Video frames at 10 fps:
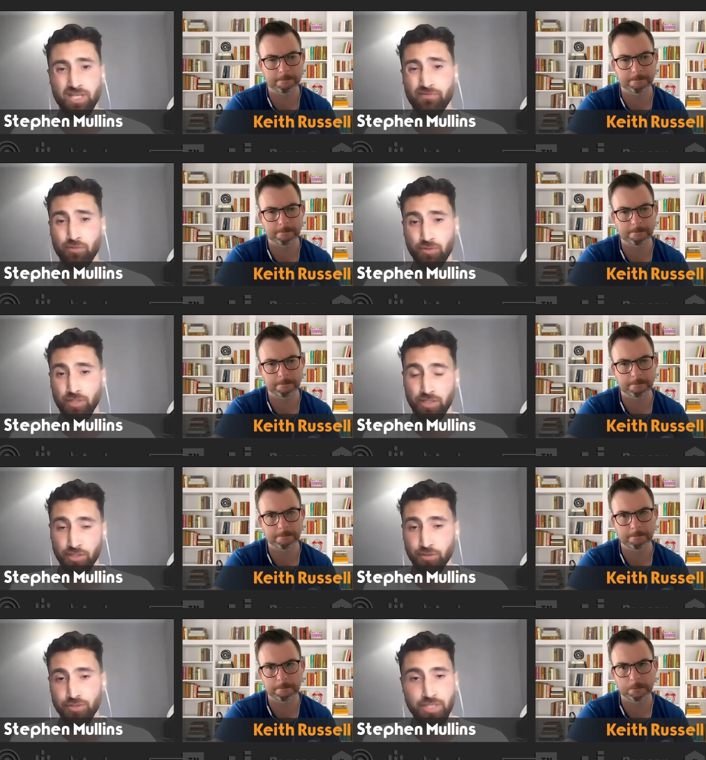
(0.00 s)
Speaker 1: Everyone
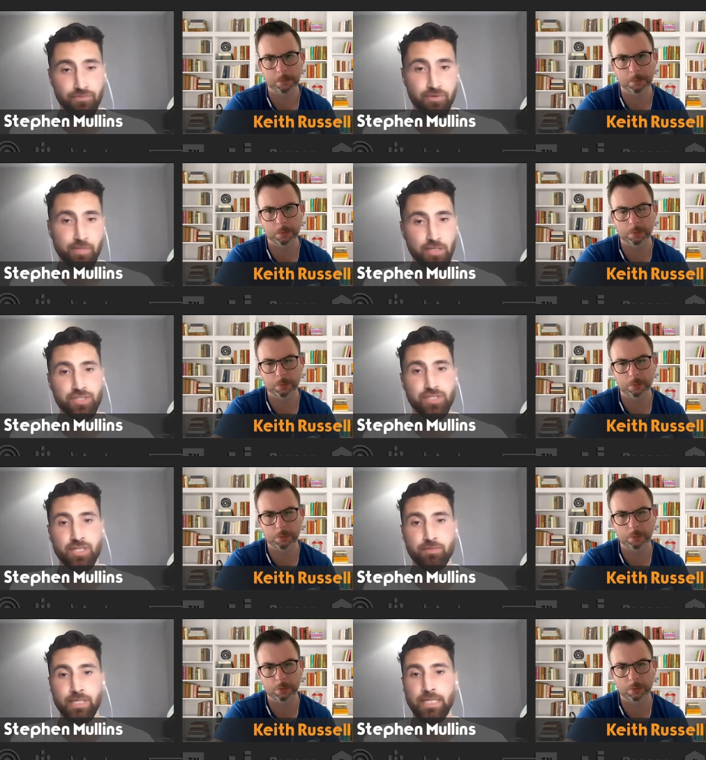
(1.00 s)
use different amounts of
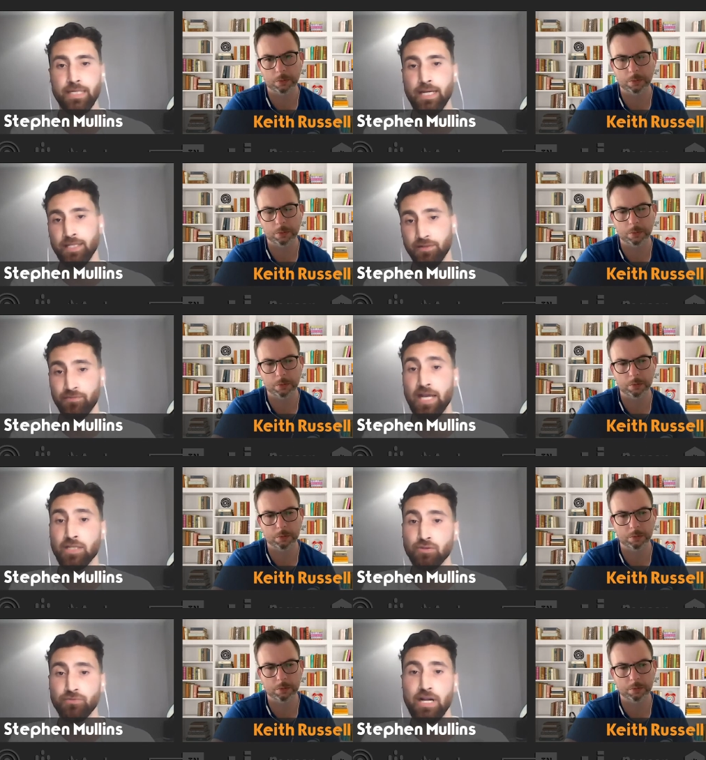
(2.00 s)
CBD, and the effects
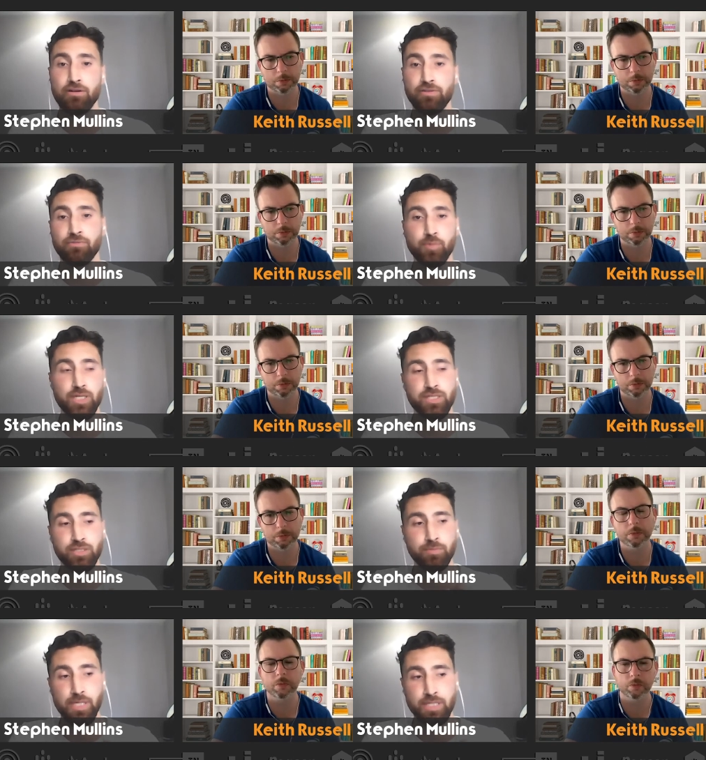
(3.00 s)
will vary from person to
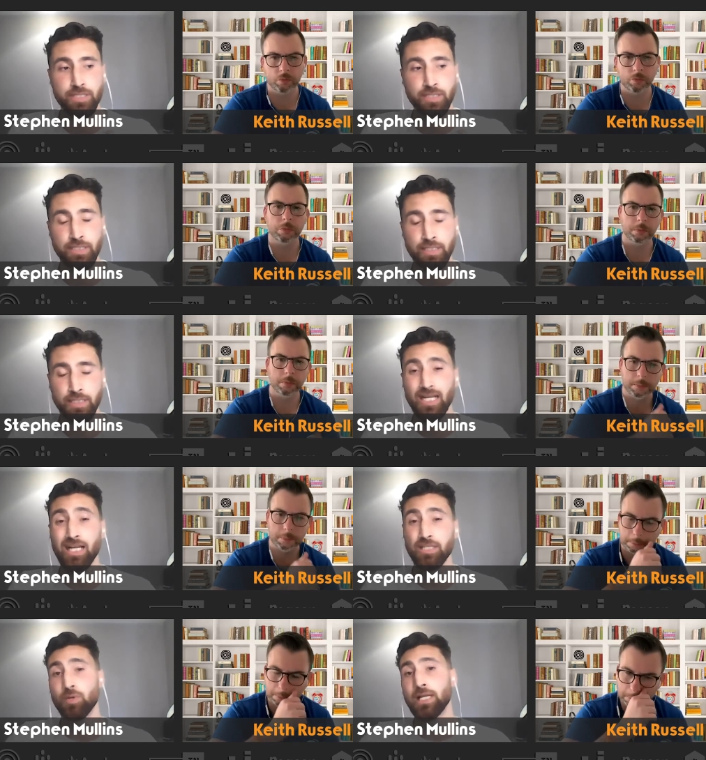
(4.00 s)
person,
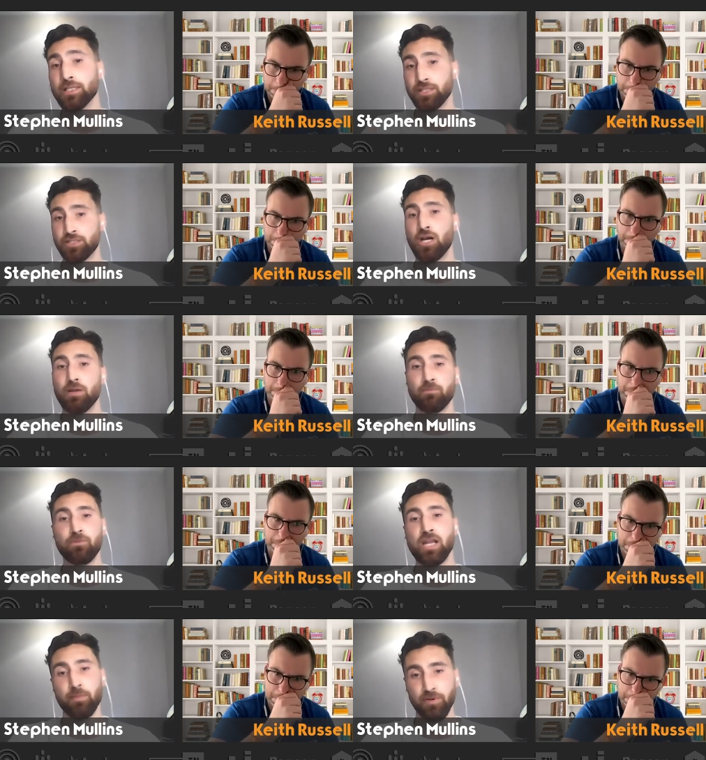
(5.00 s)
as well as the time
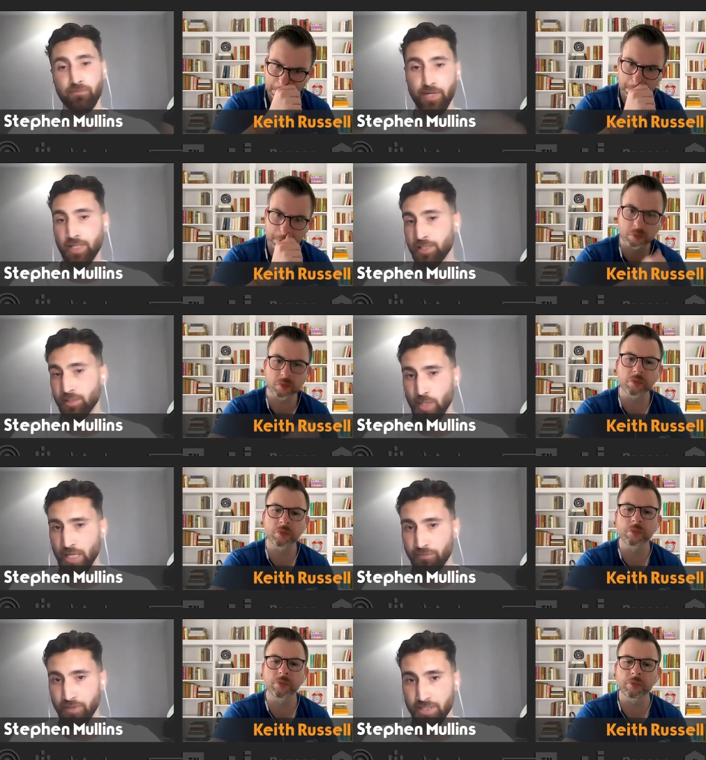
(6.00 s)
frame and feeling the
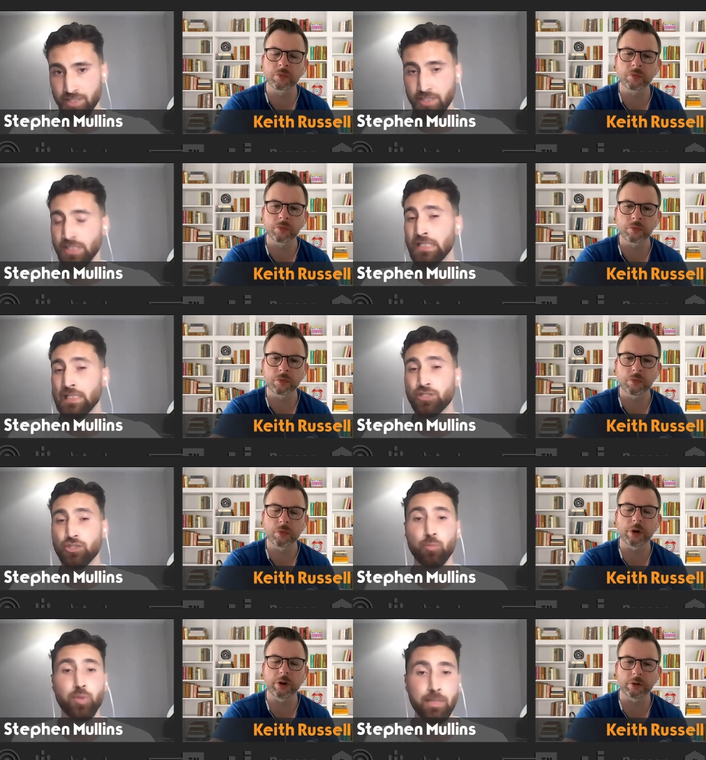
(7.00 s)
benefits. Some
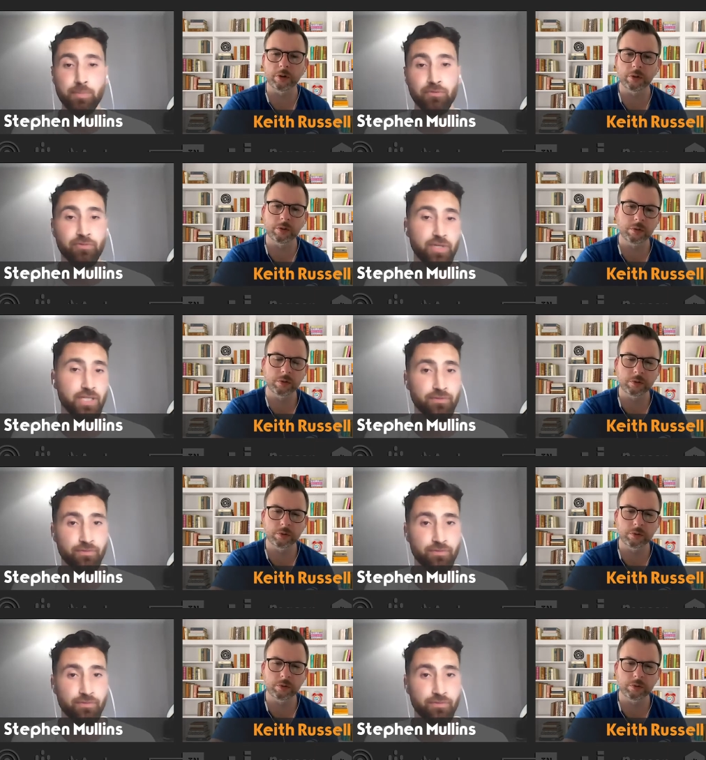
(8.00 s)
right. people feel the